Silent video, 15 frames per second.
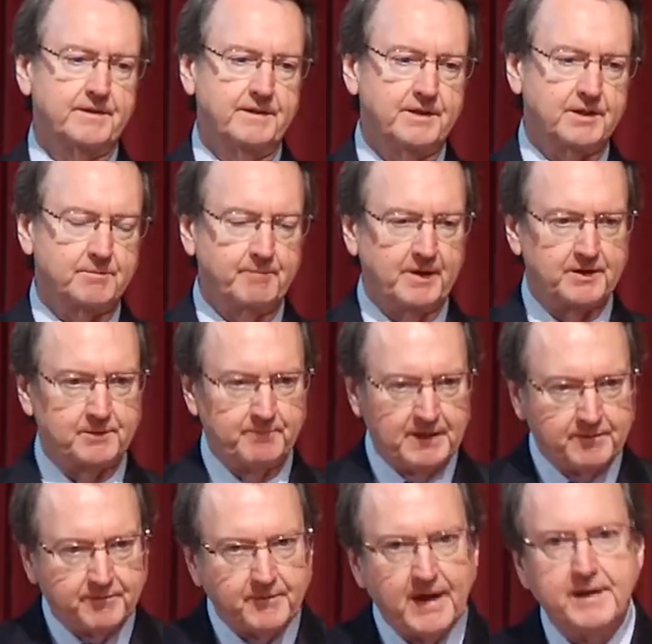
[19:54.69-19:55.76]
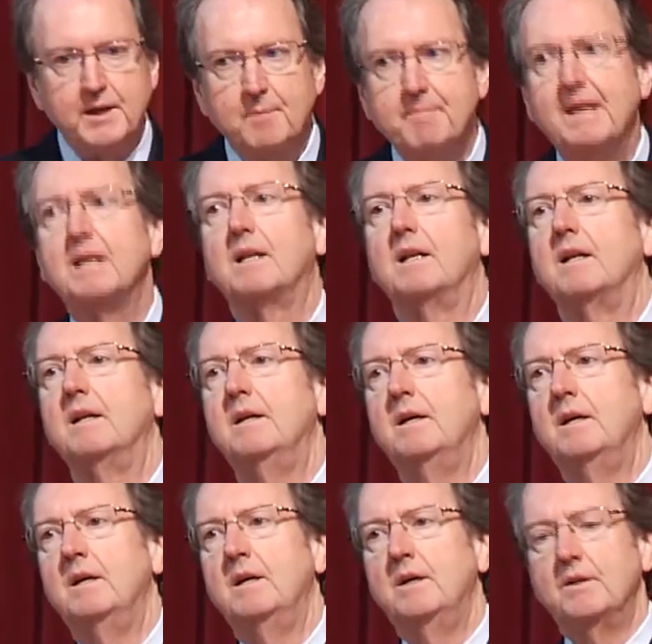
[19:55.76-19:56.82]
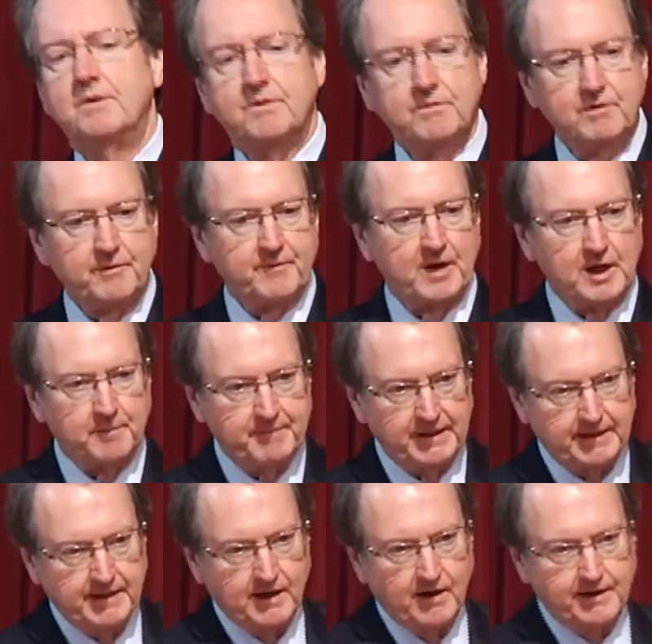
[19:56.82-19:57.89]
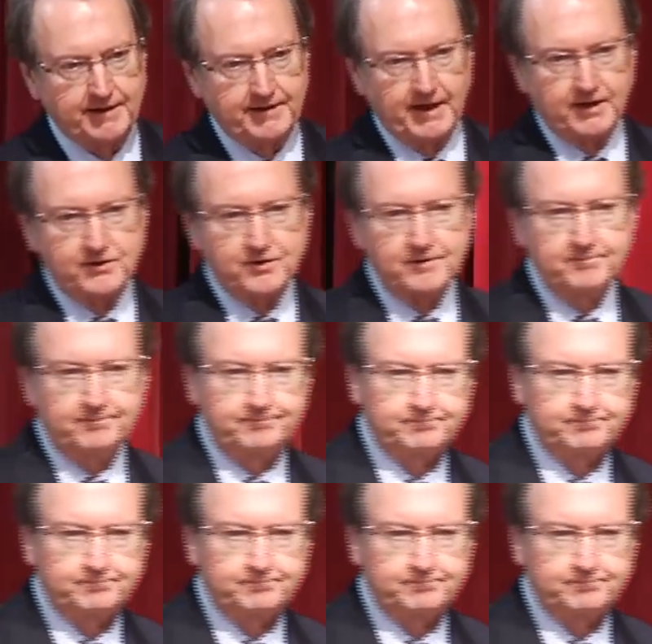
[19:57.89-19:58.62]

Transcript: This must be fundamental to developing the architecture.